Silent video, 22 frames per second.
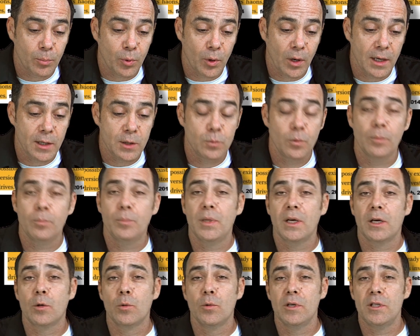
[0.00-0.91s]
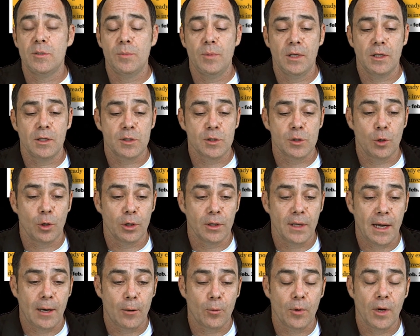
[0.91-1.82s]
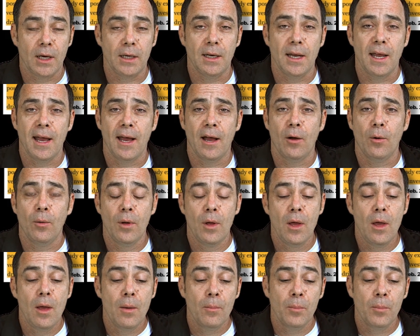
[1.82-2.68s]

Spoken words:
price, what Bitcoin's being sold at right now.